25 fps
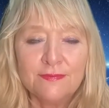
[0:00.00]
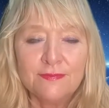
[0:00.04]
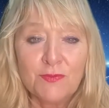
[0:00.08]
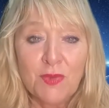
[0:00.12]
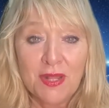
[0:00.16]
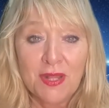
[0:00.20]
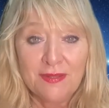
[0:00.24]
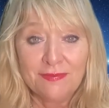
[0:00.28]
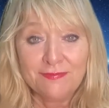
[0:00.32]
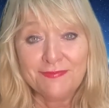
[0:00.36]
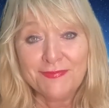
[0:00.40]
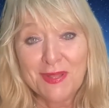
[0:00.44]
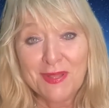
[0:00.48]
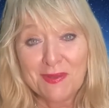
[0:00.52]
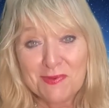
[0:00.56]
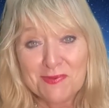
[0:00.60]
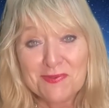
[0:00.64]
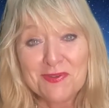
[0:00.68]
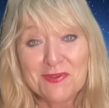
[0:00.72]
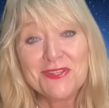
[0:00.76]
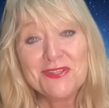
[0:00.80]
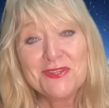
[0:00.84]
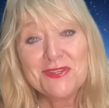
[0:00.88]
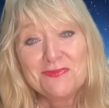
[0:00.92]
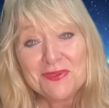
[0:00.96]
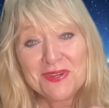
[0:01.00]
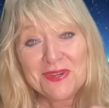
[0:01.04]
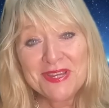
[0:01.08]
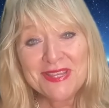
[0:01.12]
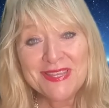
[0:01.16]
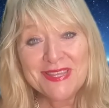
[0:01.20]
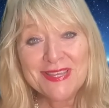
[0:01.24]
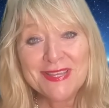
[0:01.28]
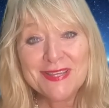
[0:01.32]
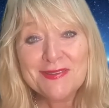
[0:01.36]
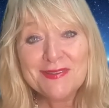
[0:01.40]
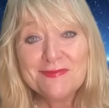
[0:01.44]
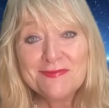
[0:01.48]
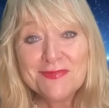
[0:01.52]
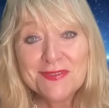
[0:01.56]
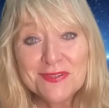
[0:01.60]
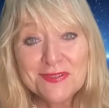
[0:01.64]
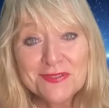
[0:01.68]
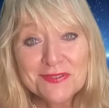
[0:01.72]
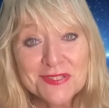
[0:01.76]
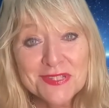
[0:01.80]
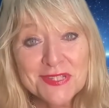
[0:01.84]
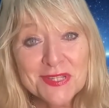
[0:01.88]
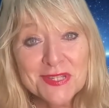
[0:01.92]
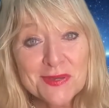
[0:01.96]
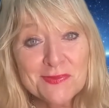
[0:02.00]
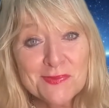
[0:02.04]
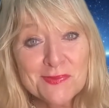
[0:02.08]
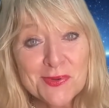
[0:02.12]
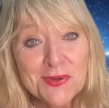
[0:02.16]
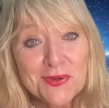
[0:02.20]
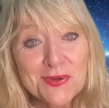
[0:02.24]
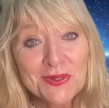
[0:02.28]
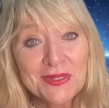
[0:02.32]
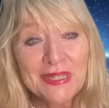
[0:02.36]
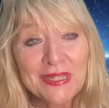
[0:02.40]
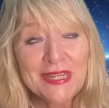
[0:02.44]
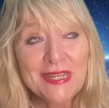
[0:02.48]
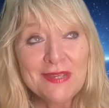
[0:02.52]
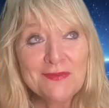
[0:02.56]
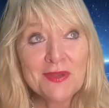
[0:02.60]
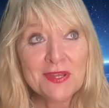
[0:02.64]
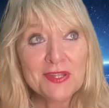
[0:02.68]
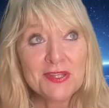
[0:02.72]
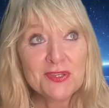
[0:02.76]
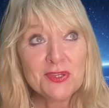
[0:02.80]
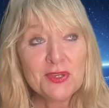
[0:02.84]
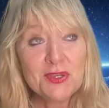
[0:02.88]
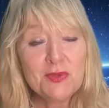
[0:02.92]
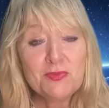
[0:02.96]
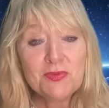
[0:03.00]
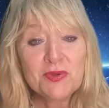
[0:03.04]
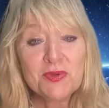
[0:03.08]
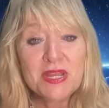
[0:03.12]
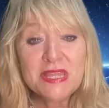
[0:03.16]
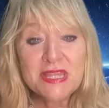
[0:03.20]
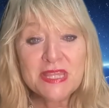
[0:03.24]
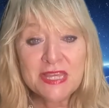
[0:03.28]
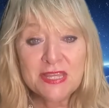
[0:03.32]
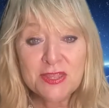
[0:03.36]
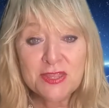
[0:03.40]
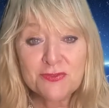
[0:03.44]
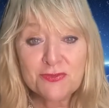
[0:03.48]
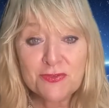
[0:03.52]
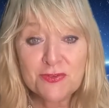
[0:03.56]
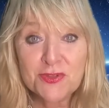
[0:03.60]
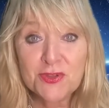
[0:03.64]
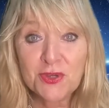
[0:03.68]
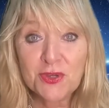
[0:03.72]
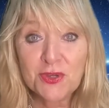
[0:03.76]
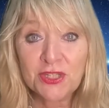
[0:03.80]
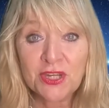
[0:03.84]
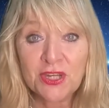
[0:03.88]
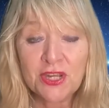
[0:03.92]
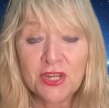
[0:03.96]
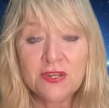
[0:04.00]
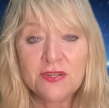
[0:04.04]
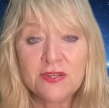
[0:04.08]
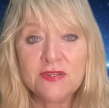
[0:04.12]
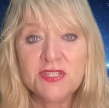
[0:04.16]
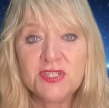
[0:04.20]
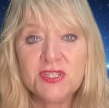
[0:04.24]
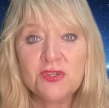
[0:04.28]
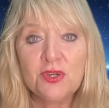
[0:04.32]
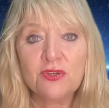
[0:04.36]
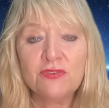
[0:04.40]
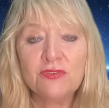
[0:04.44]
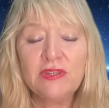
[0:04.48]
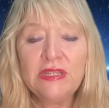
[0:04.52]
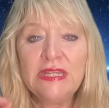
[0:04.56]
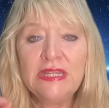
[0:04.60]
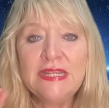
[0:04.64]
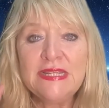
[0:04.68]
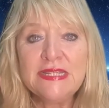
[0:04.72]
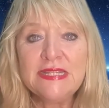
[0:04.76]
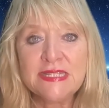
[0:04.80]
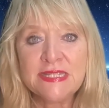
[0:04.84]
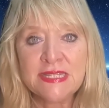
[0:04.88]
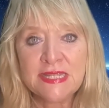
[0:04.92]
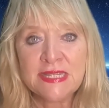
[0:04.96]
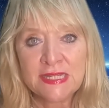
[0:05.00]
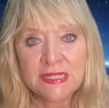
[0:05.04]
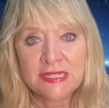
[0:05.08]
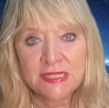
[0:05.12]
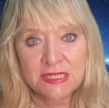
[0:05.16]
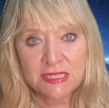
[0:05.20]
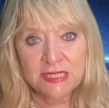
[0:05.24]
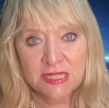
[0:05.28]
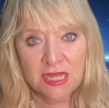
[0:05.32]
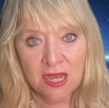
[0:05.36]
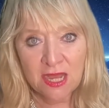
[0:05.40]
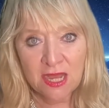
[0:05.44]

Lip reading: Well, number one, you're breathing, but also importantly, when you breathe in through your nose, you're releasing